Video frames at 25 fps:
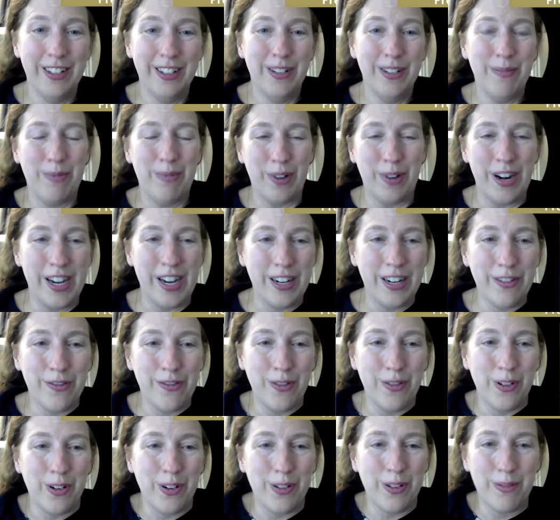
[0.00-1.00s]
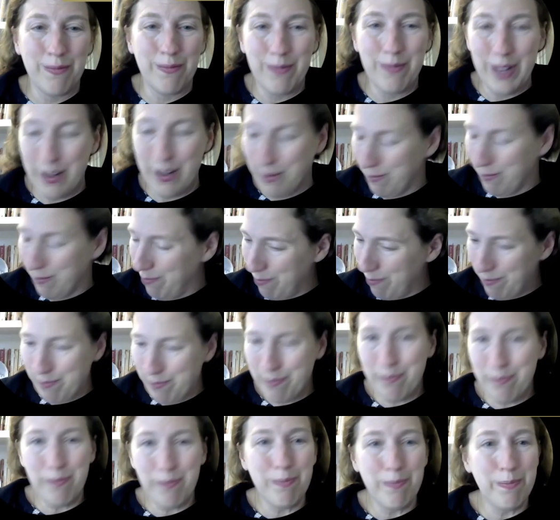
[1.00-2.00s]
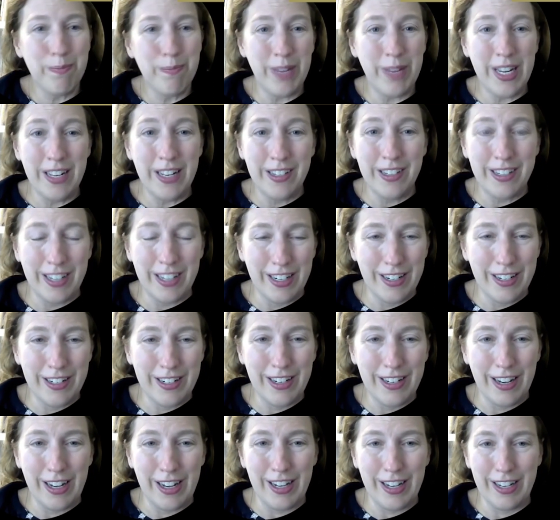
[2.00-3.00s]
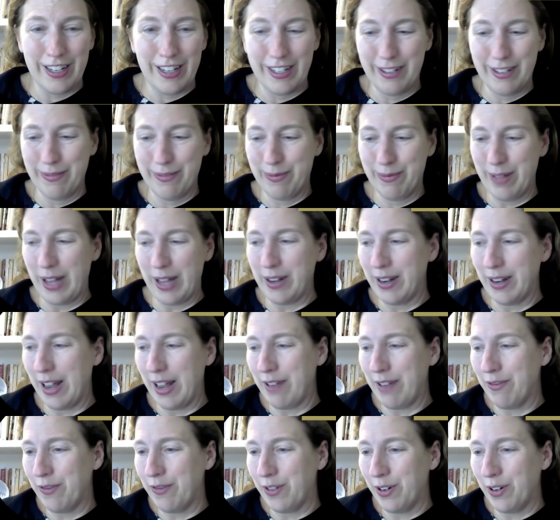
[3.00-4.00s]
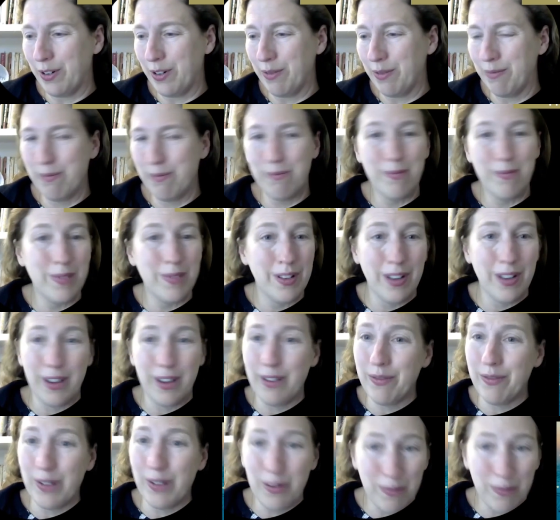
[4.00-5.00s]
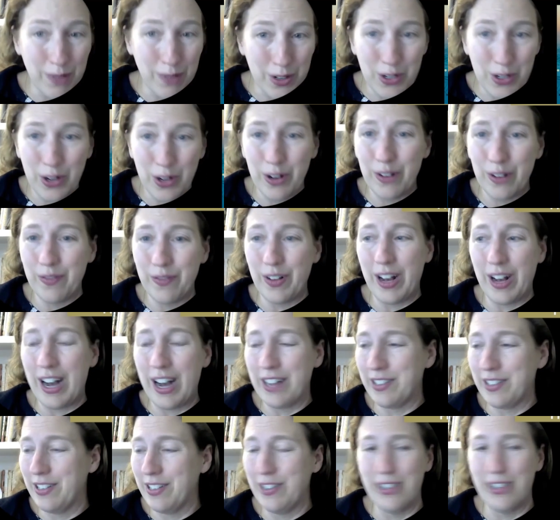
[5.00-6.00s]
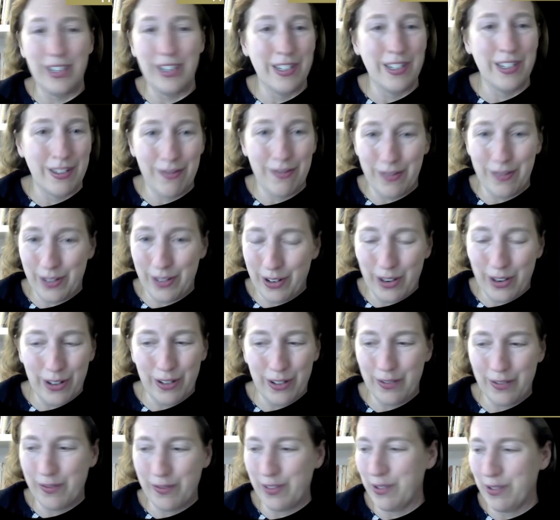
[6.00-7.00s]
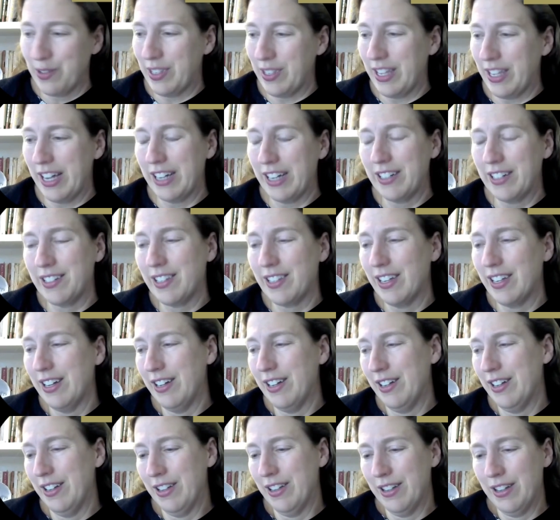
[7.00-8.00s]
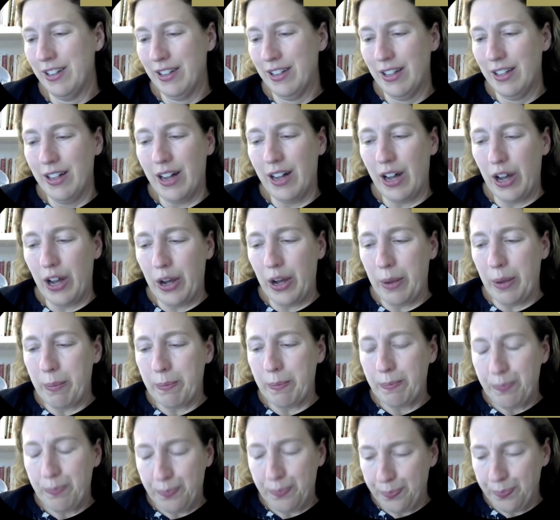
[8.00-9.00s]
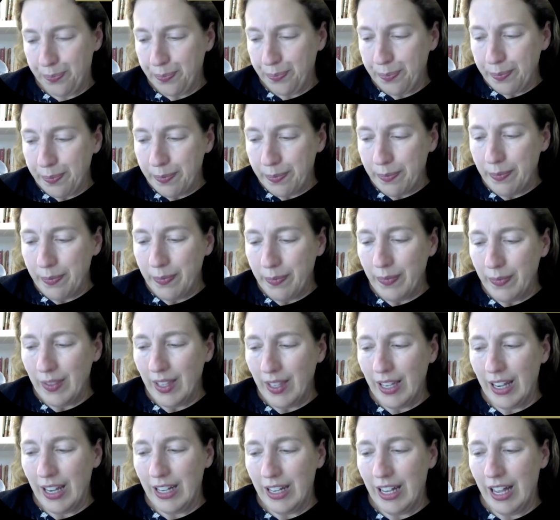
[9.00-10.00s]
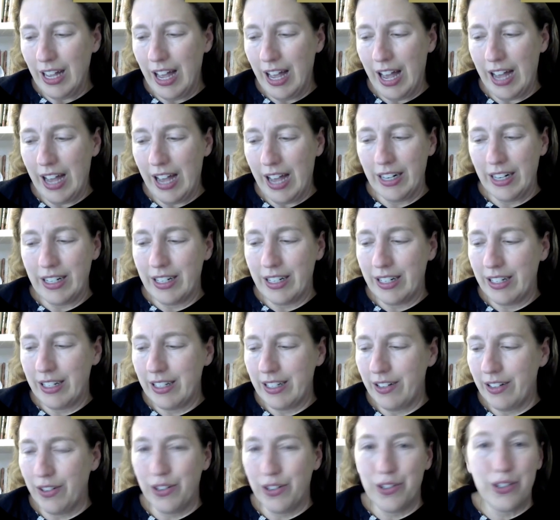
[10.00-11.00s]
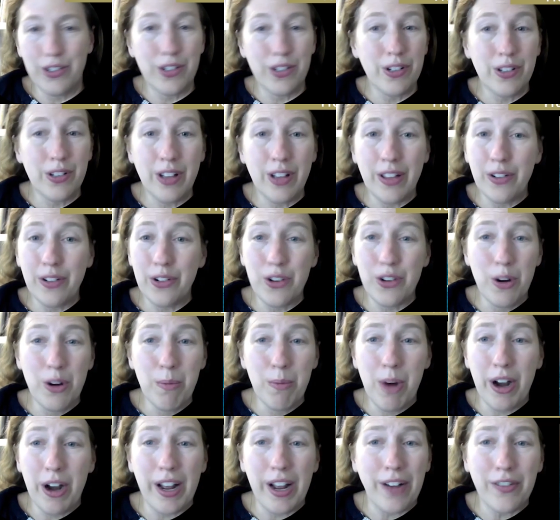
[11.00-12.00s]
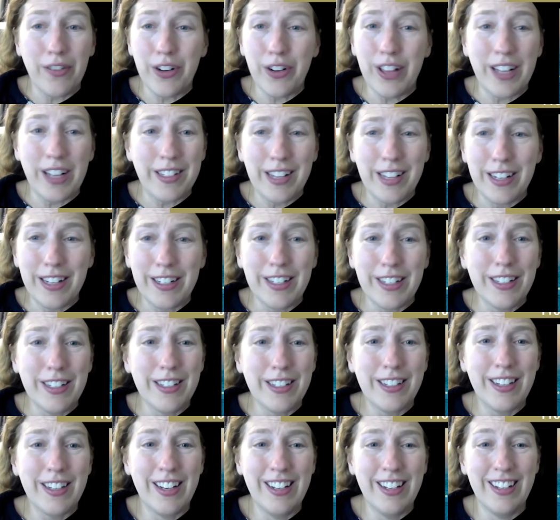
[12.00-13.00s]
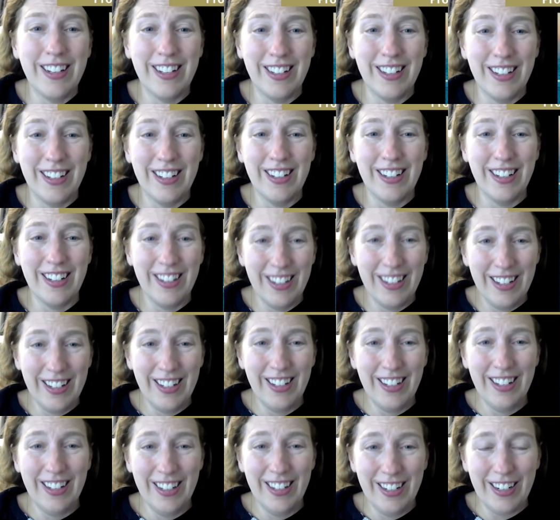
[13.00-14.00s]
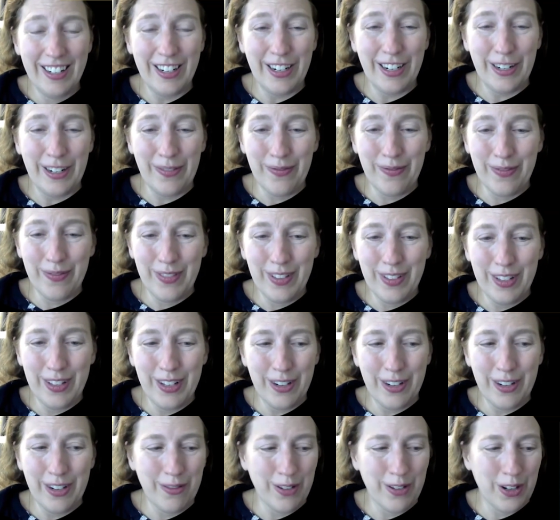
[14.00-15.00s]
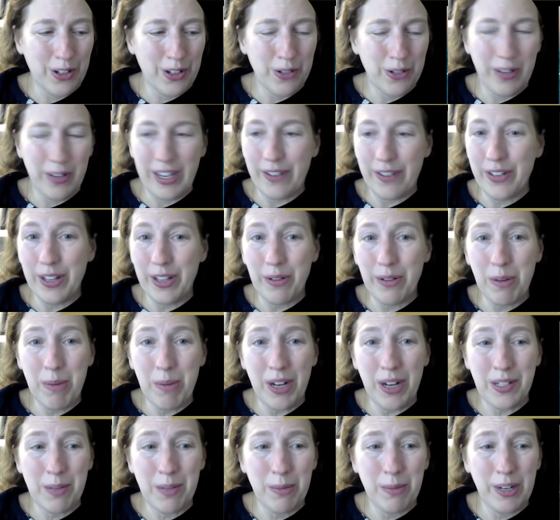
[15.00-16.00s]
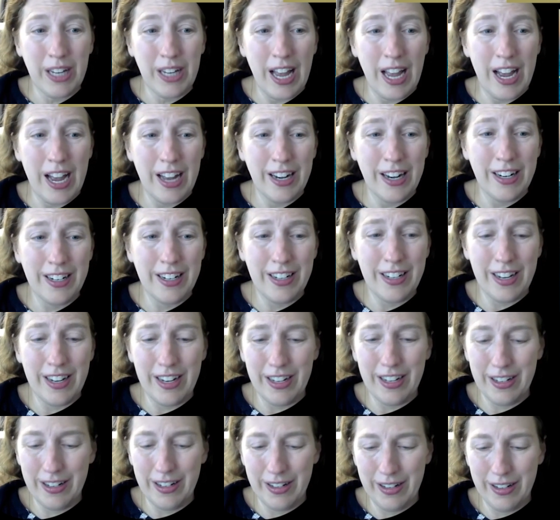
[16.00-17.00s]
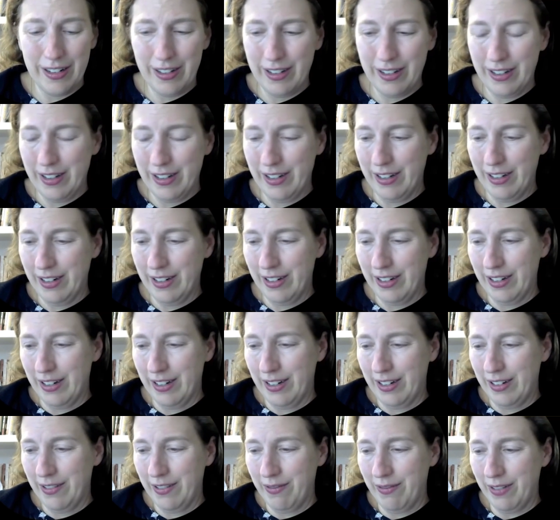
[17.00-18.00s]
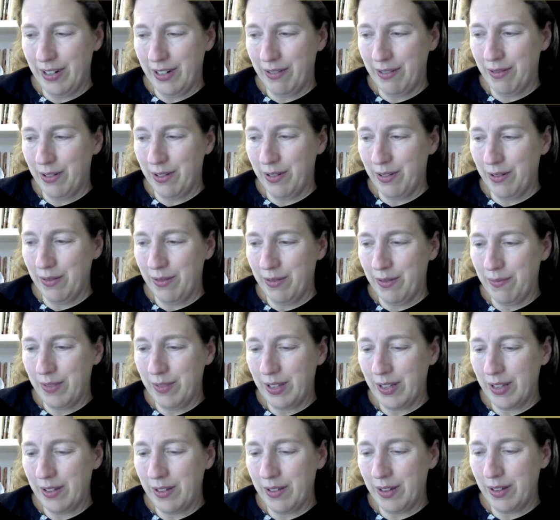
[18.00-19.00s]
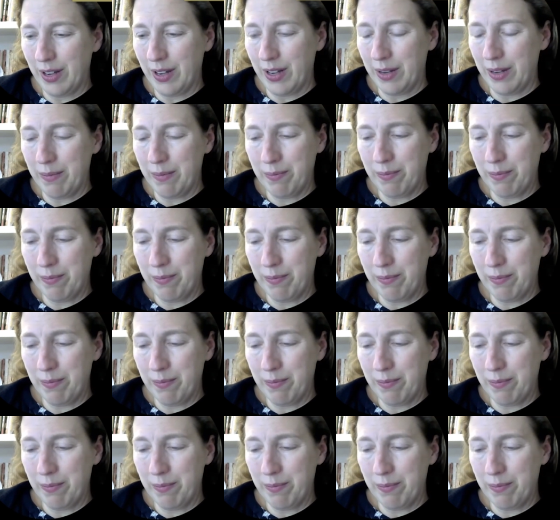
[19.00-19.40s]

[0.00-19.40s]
praying for, you know, peace and for the return of the hostages and for all of those things. And there's no but after that sentence. You know, we're all doing everything we possibly can, and we will. I